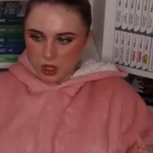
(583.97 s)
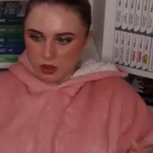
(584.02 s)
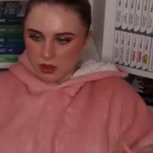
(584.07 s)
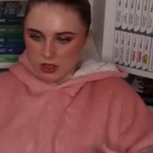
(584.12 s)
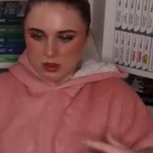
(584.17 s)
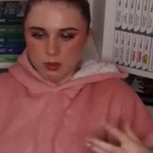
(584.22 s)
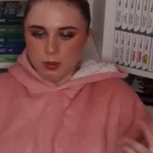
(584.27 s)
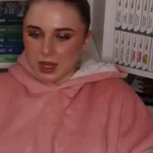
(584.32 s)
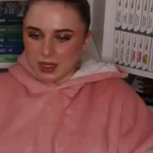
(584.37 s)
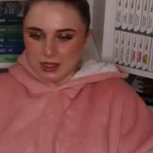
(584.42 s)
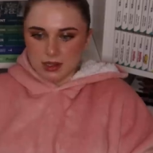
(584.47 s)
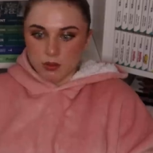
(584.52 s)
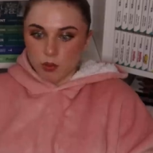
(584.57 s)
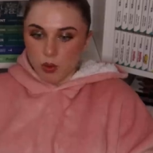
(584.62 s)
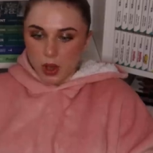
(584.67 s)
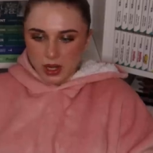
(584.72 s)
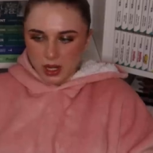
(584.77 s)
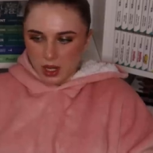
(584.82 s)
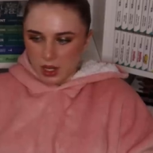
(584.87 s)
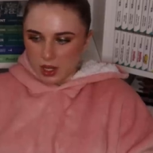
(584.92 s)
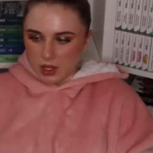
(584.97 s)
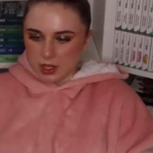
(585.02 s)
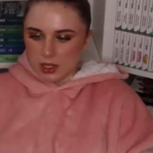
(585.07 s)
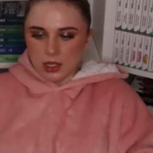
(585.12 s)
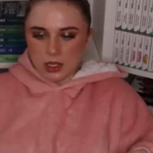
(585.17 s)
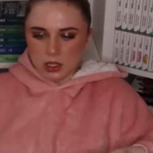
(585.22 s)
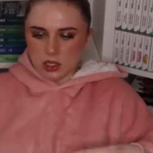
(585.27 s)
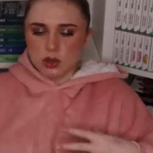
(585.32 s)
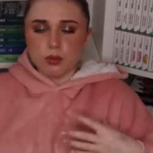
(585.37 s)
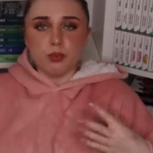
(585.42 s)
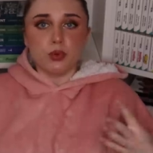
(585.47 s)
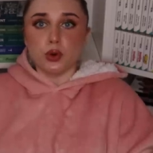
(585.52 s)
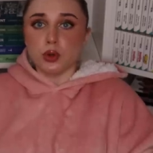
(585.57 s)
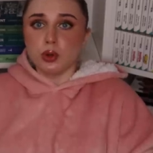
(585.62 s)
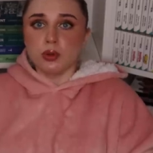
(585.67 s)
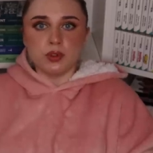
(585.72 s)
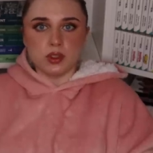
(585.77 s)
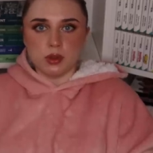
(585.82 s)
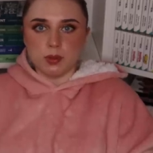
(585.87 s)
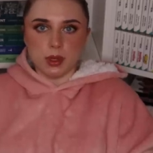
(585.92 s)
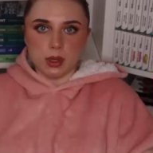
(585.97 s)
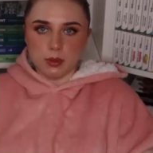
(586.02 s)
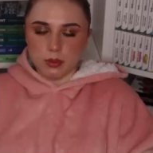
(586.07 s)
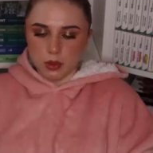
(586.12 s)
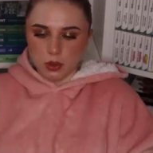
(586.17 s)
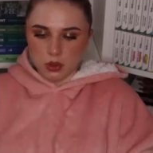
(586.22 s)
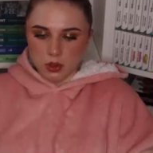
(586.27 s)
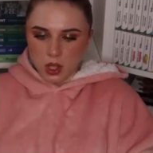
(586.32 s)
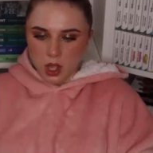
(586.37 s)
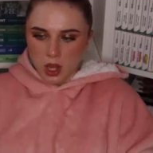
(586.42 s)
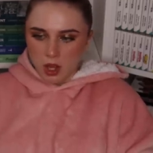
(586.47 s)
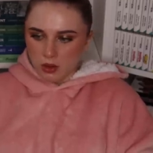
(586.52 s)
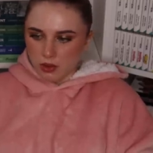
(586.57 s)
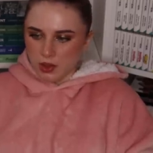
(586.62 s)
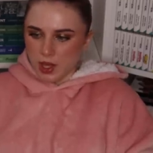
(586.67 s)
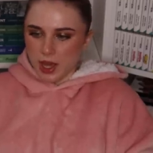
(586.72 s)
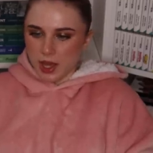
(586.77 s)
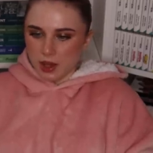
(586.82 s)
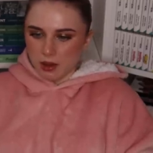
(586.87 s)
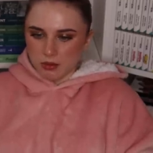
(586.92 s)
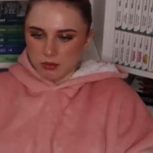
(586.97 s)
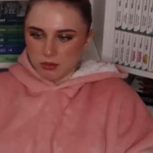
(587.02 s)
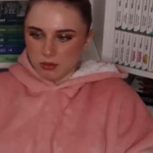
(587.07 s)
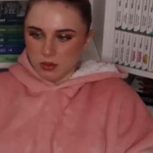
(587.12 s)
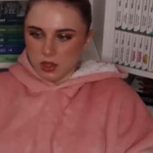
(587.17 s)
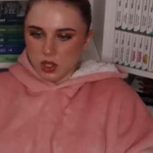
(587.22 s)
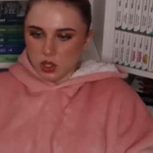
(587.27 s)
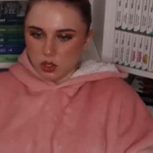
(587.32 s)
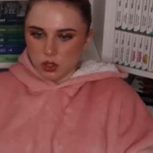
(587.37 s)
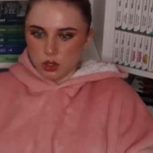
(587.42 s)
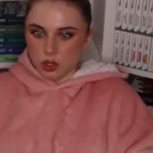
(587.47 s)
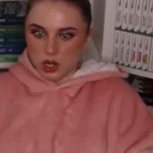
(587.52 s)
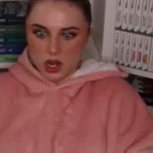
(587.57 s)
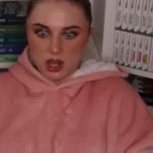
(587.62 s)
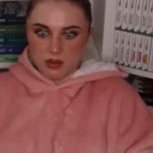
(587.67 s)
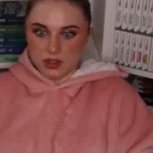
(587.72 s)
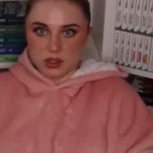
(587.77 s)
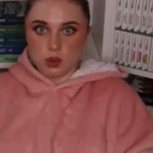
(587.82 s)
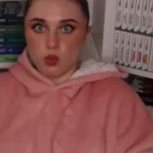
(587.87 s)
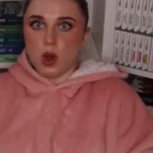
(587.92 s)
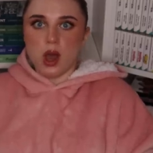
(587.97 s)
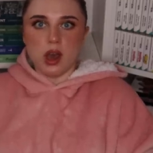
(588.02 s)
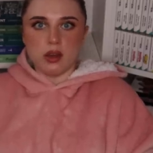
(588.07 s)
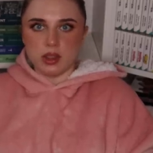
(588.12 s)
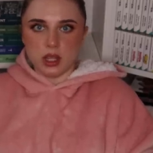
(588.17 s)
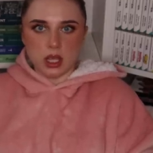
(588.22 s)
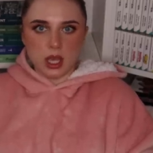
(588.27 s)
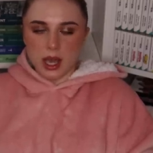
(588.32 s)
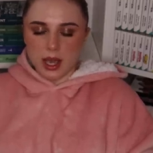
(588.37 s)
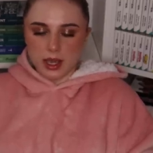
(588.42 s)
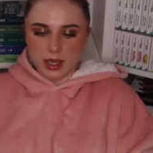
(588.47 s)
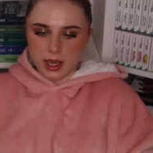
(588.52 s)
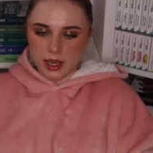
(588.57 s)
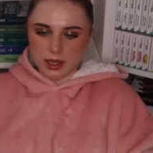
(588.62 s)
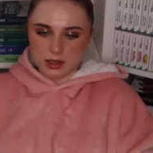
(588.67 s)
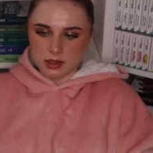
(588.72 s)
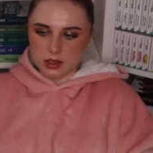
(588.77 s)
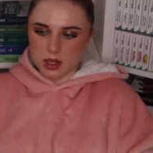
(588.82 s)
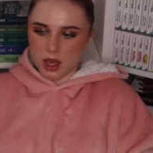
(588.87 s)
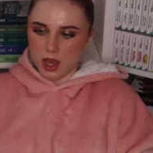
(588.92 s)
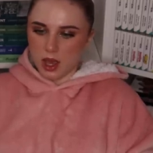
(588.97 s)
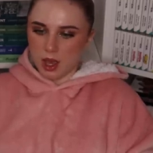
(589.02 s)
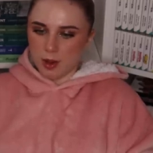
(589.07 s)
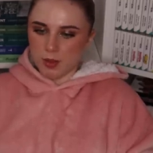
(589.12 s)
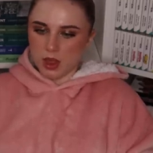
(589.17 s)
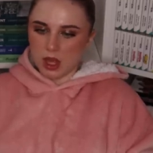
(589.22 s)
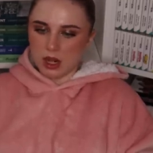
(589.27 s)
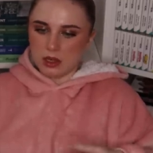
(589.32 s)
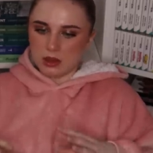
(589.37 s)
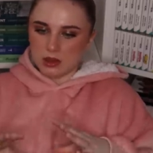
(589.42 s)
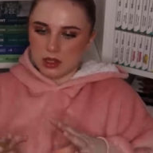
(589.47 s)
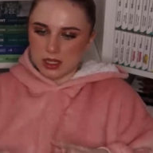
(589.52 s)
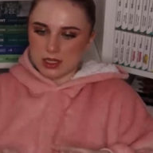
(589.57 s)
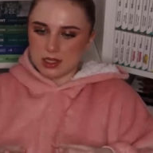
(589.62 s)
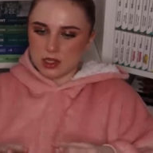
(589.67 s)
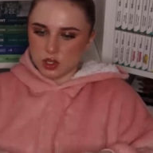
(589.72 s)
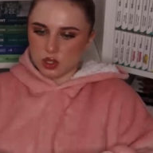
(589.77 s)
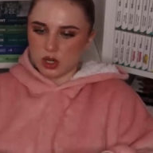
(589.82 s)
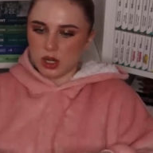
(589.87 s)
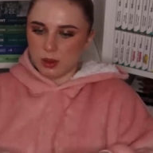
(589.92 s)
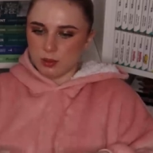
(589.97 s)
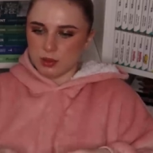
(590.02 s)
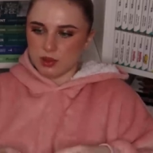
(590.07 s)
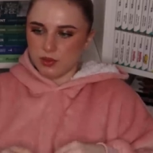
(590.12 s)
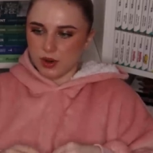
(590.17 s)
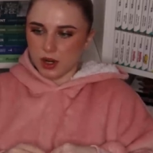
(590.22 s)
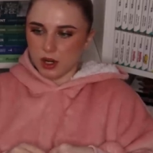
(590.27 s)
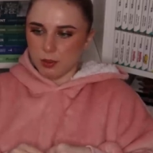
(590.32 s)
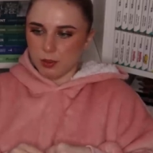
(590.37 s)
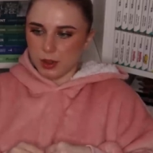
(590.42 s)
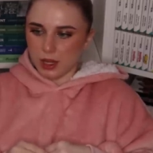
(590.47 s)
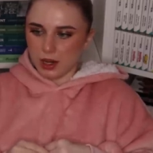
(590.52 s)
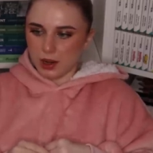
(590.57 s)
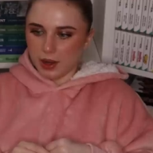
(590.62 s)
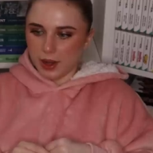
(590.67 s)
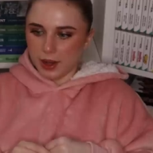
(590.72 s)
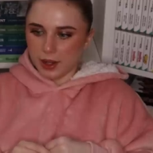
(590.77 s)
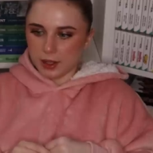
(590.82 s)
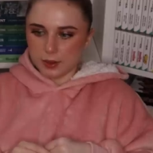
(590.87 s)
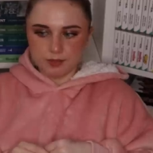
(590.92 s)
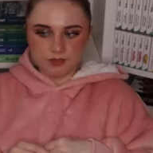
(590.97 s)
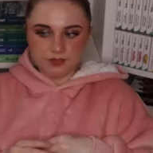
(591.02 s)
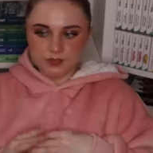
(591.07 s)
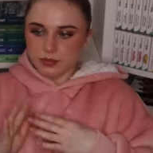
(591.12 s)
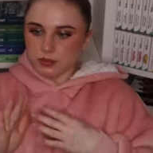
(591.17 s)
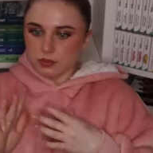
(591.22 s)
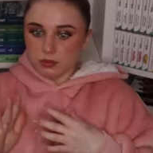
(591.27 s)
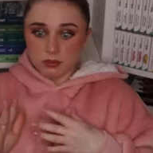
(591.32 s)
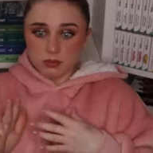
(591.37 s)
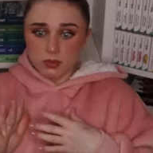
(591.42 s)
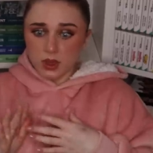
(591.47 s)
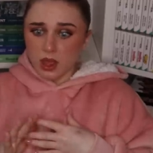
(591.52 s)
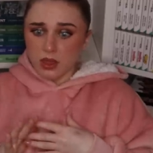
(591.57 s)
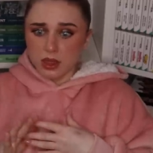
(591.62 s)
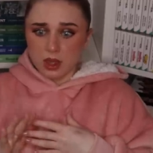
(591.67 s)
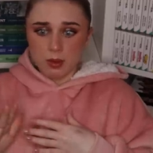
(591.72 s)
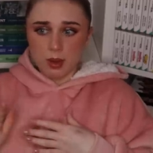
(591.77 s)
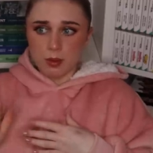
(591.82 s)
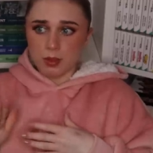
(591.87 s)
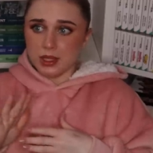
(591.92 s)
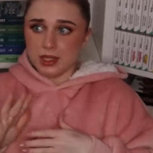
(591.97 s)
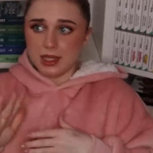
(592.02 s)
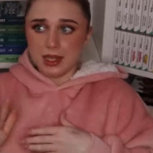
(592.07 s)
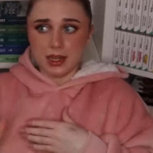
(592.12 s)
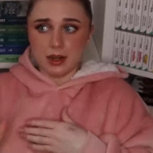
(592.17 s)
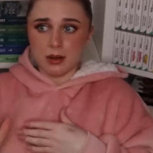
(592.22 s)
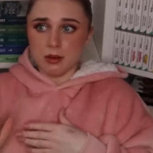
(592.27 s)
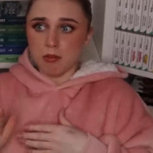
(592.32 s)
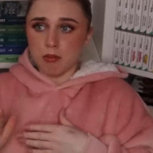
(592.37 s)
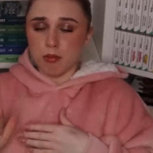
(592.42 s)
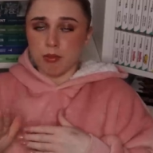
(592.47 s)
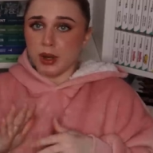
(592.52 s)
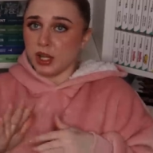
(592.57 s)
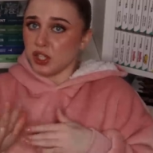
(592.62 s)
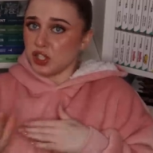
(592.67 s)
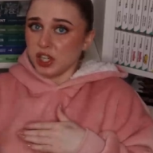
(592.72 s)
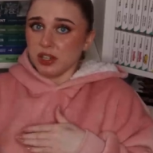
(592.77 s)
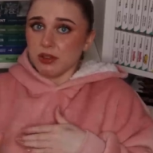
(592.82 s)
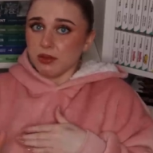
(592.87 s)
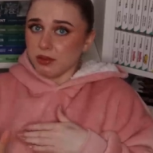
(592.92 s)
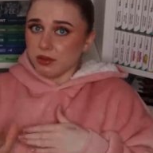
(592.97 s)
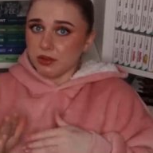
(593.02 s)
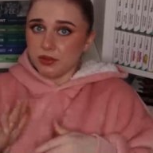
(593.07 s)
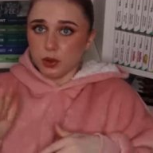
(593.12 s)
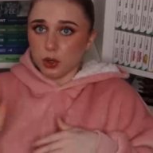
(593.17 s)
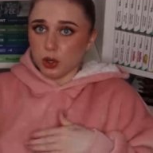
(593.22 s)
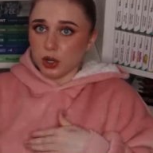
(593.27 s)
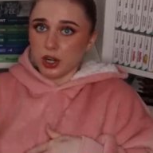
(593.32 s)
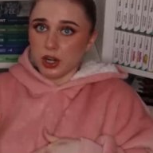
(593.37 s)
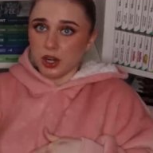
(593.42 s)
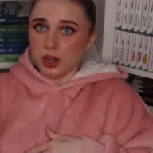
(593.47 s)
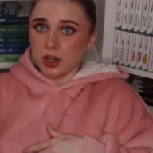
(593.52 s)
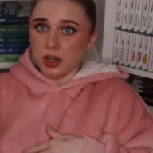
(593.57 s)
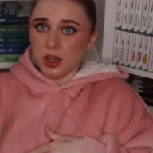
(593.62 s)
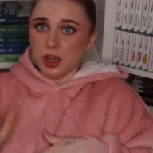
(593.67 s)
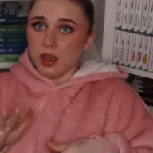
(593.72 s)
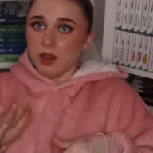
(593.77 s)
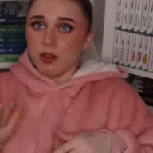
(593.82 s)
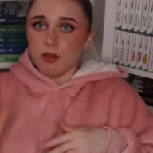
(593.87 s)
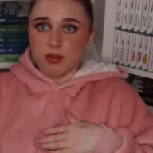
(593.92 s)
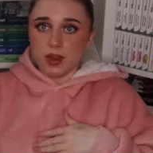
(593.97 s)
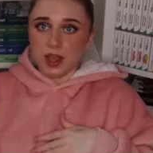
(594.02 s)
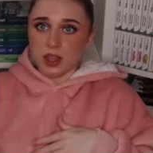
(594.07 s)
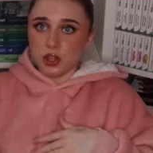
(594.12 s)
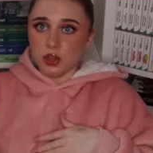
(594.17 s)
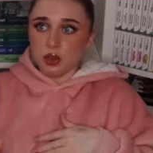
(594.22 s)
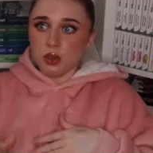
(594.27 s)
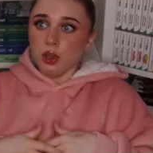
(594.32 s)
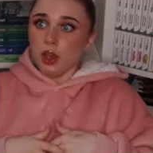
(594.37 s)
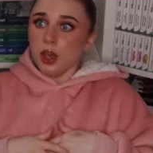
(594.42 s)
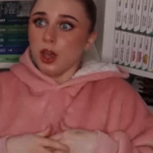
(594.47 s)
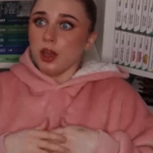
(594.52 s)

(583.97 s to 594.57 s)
this massive wedding and needing to prove to people that your love is worthy, I guess. Um, and this screams very big like they maybe didn't budget for a venue.